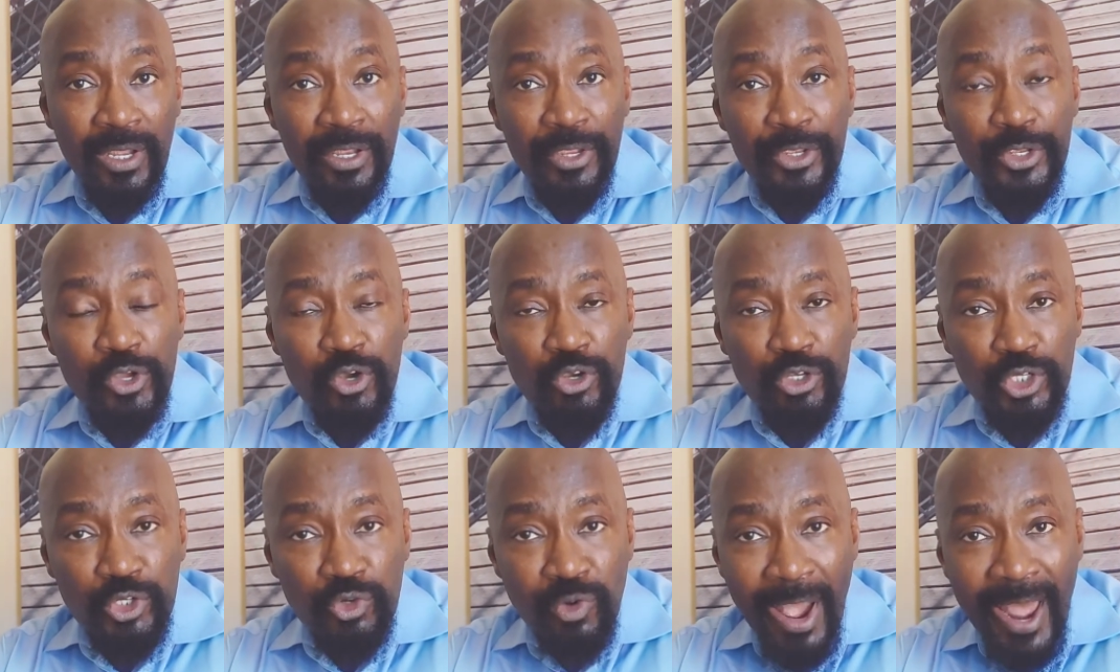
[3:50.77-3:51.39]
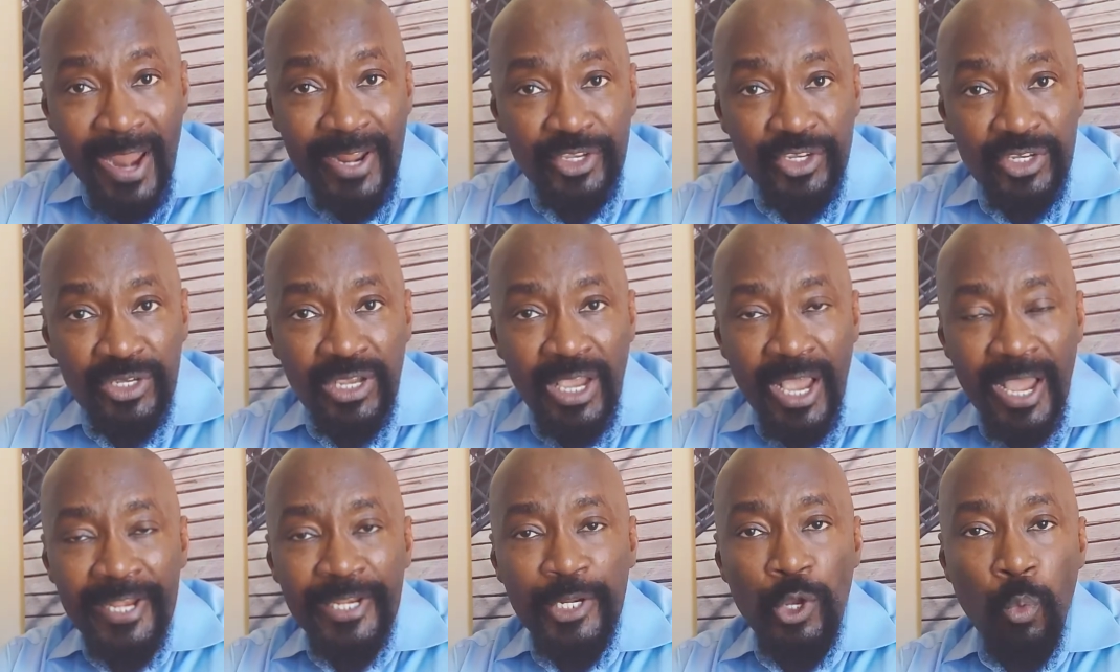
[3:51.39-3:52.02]
your strategy
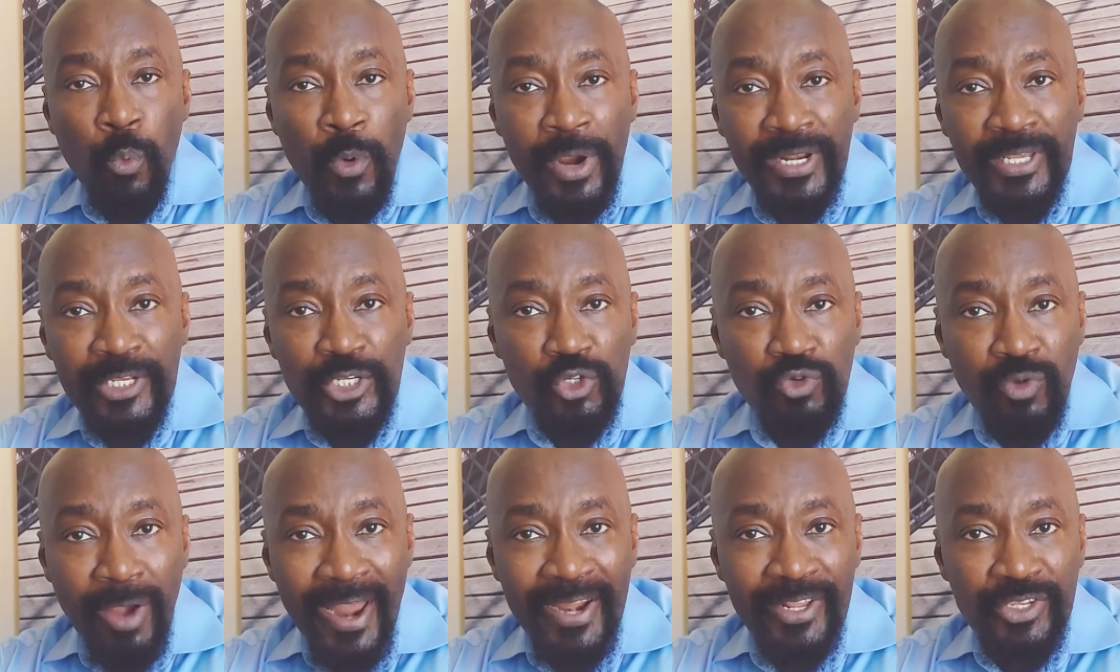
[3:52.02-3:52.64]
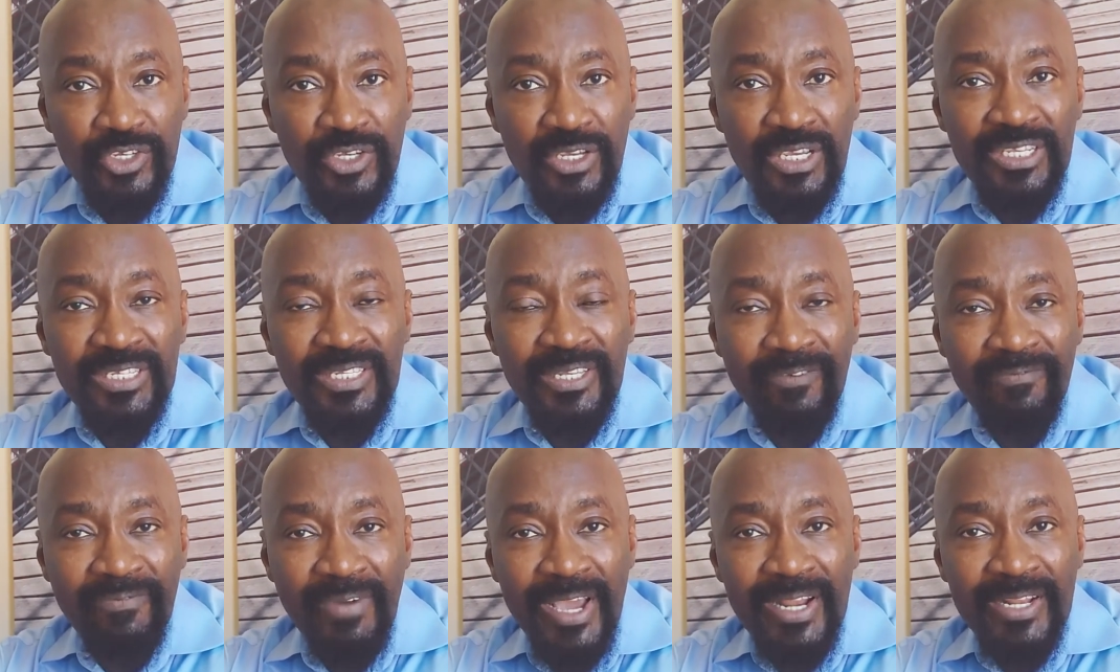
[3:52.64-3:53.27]
and the winning strategy is
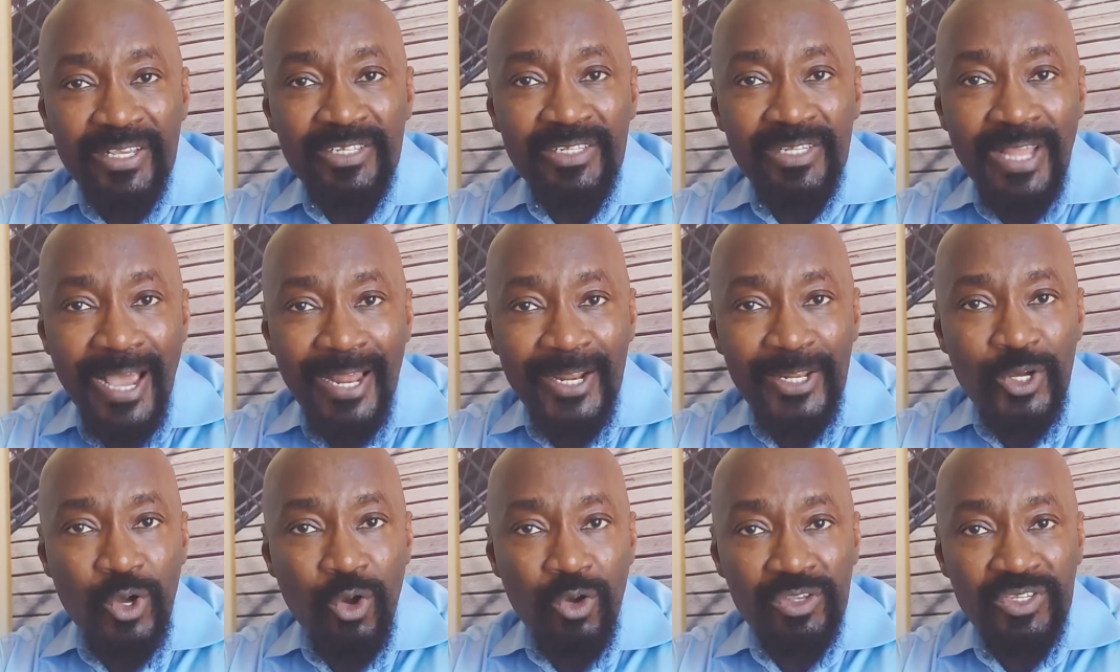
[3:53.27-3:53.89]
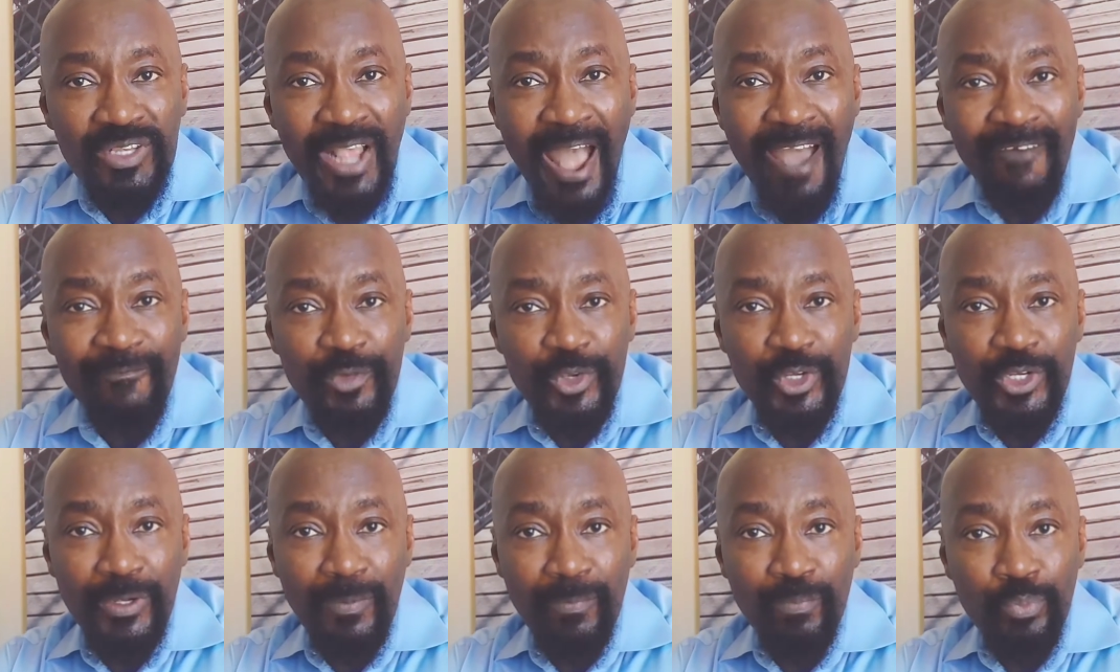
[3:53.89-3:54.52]
defined as dollar cost
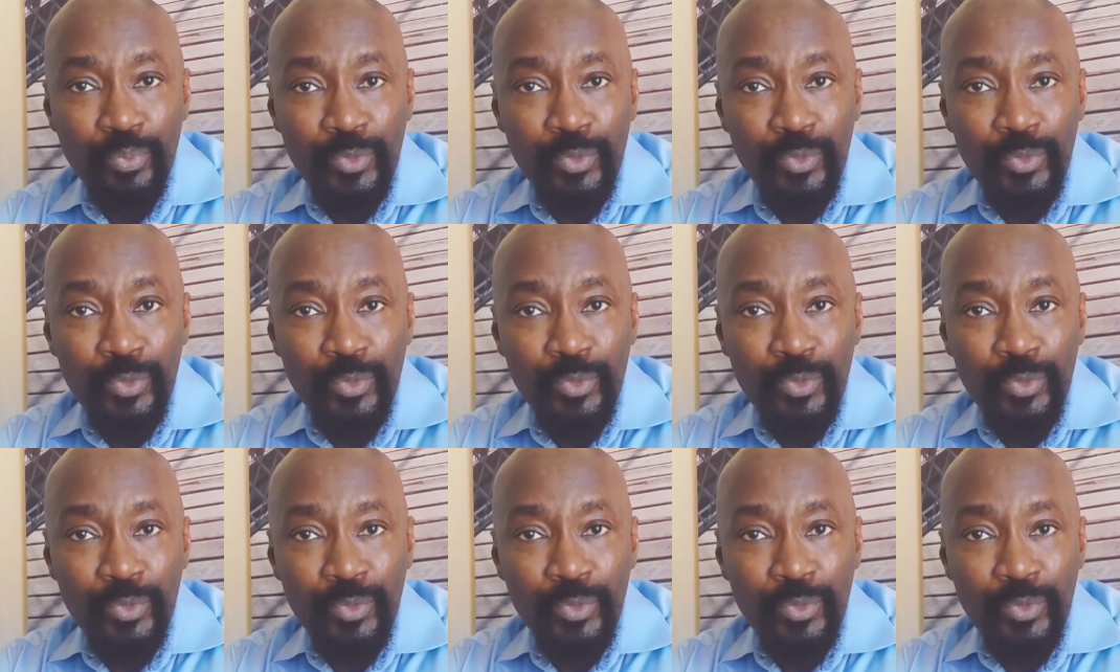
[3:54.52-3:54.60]
averaging.